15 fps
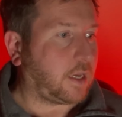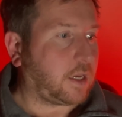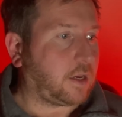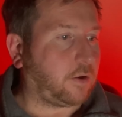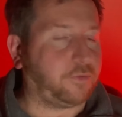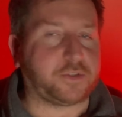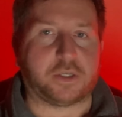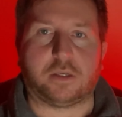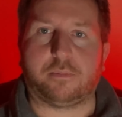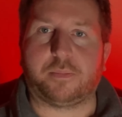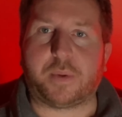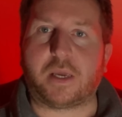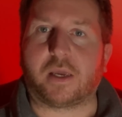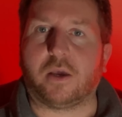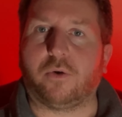Obviously,
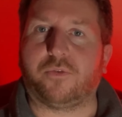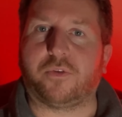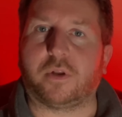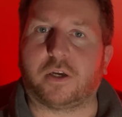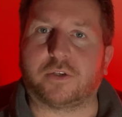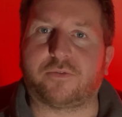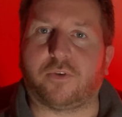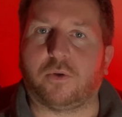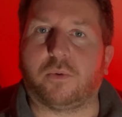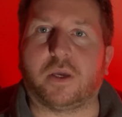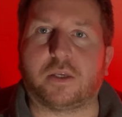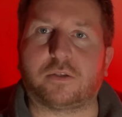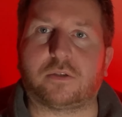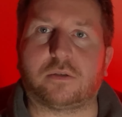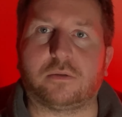being ill for the last few
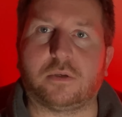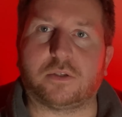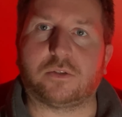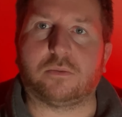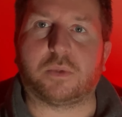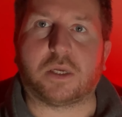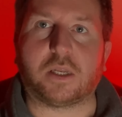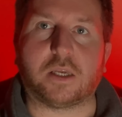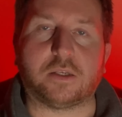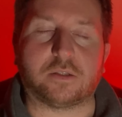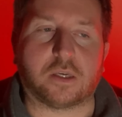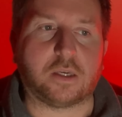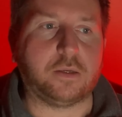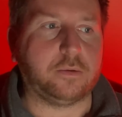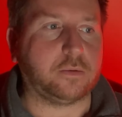weeks hasn't been
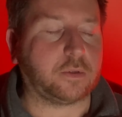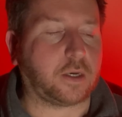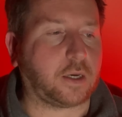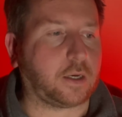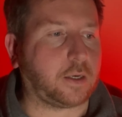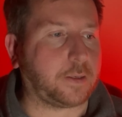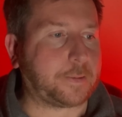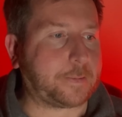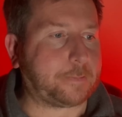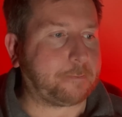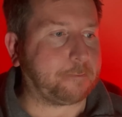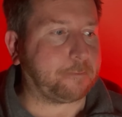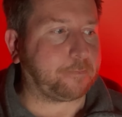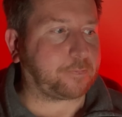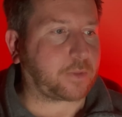easy,
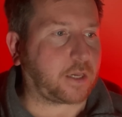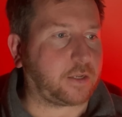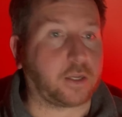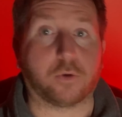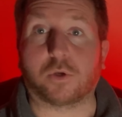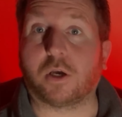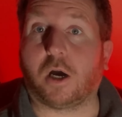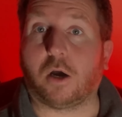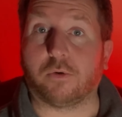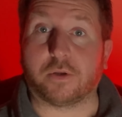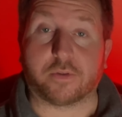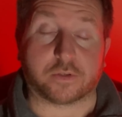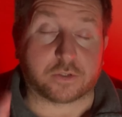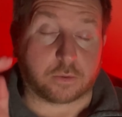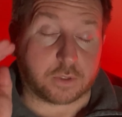and no car
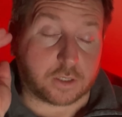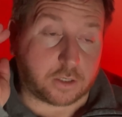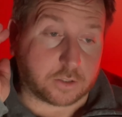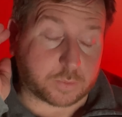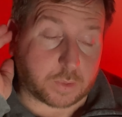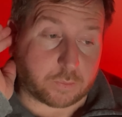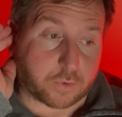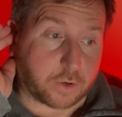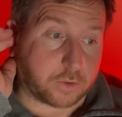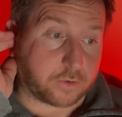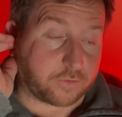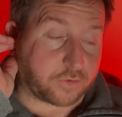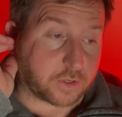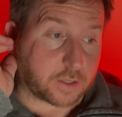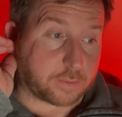either. So my car's been broken
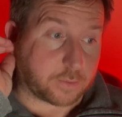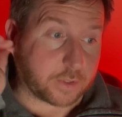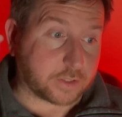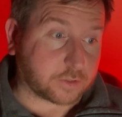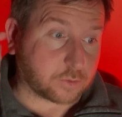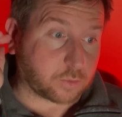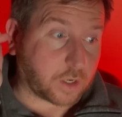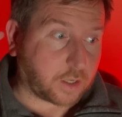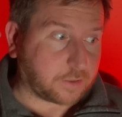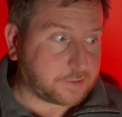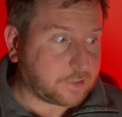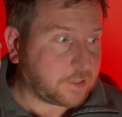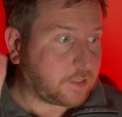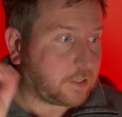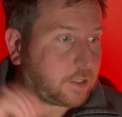for a couple of weeks as well.
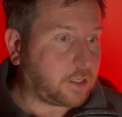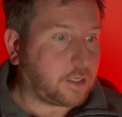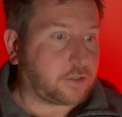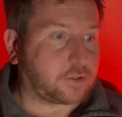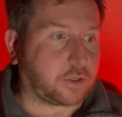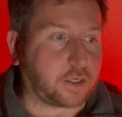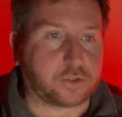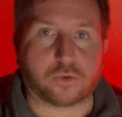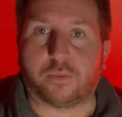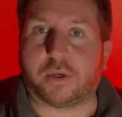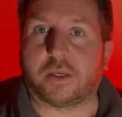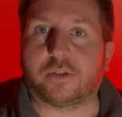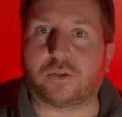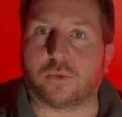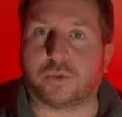So that's all
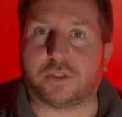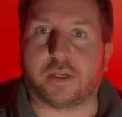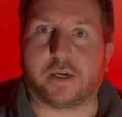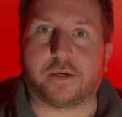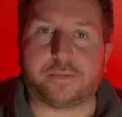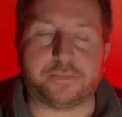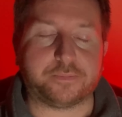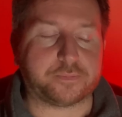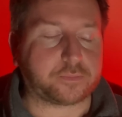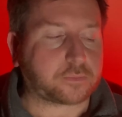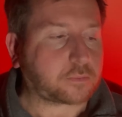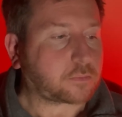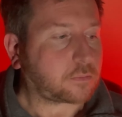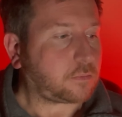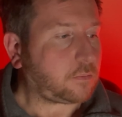being sorted out.
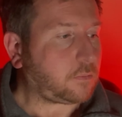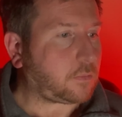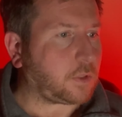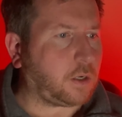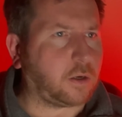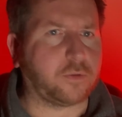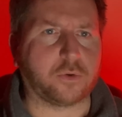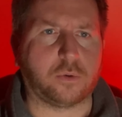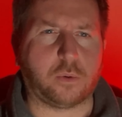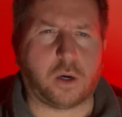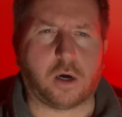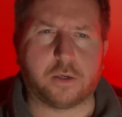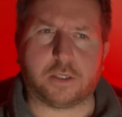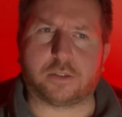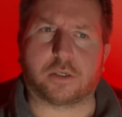I thought, well,
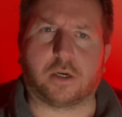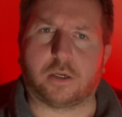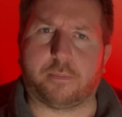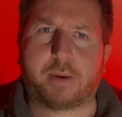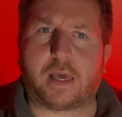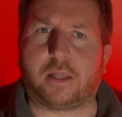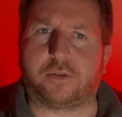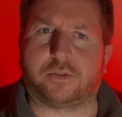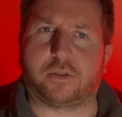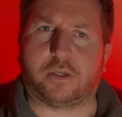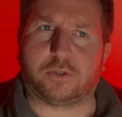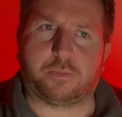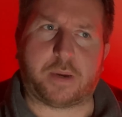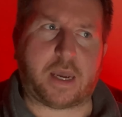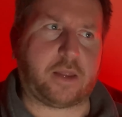I need to kind of balance this
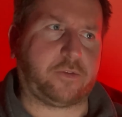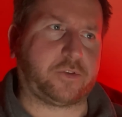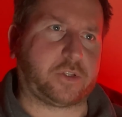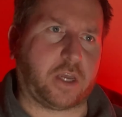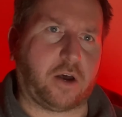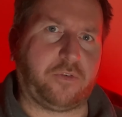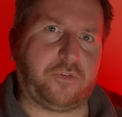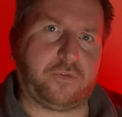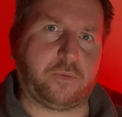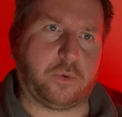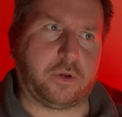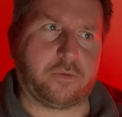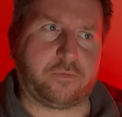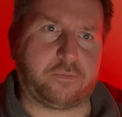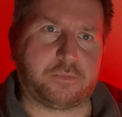bad stuff
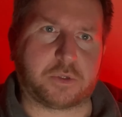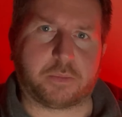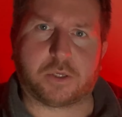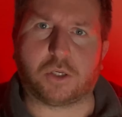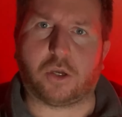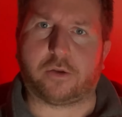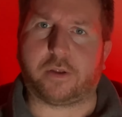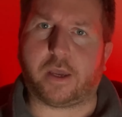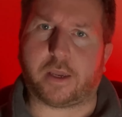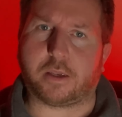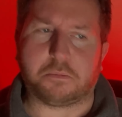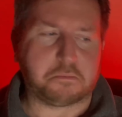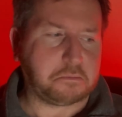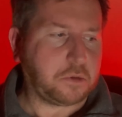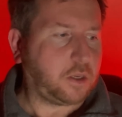with something good, hey?
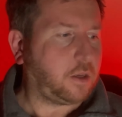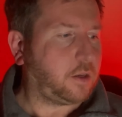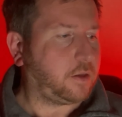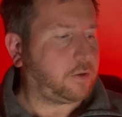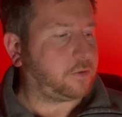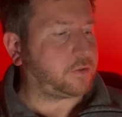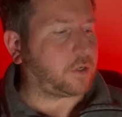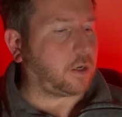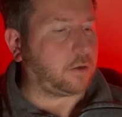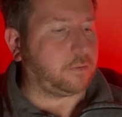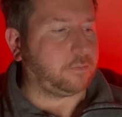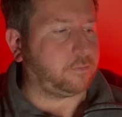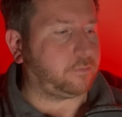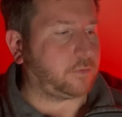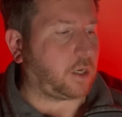So,
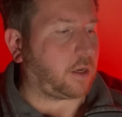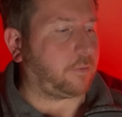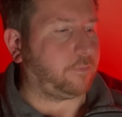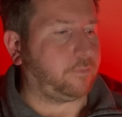yeah,